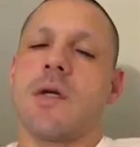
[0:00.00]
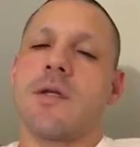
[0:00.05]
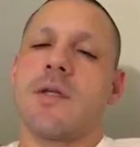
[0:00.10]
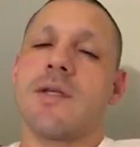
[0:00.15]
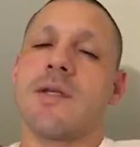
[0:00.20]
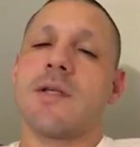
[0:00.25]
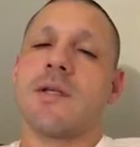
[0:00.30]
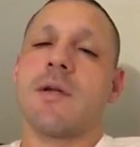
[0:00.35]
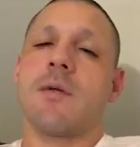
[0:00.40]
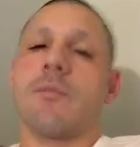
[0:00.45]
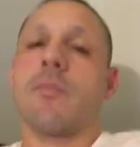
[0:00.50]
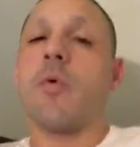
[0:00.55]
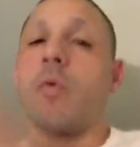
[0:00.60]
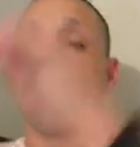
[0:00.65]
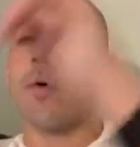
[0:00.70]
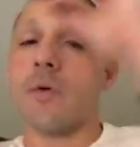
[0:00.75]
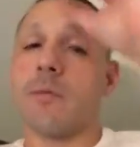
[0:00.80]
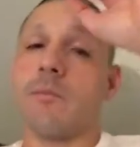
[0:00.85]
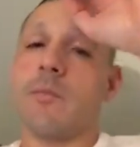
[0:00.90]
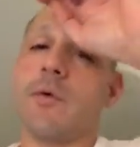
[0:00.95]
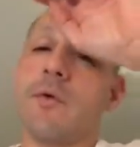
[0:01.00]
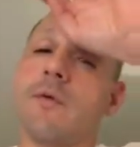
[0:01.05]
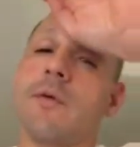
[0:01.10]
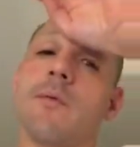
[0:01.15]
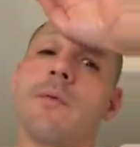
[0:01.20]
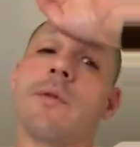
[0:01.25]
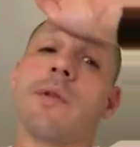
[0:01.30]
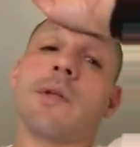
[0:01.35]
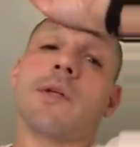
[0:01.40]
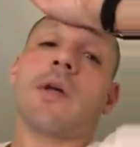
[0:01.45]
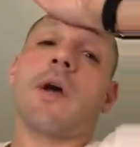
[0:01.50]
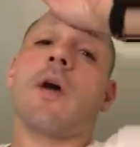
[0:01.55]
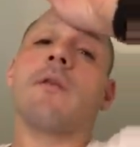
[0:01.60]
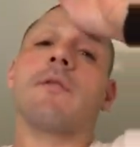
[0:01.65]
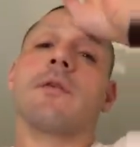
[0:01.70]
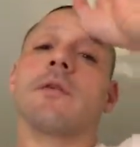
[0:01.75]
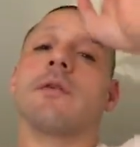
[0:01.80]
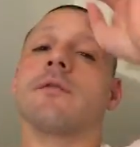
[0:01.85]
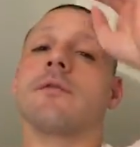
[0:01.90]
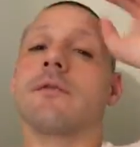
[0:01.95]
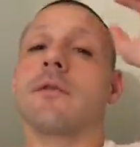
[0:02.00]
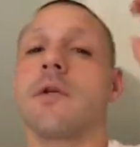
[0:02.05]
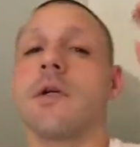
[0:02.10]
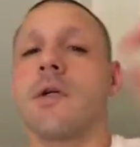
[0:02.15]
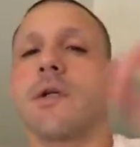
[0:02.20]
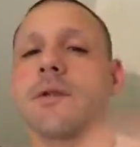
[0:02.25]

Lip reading: This is an important movie with the governor of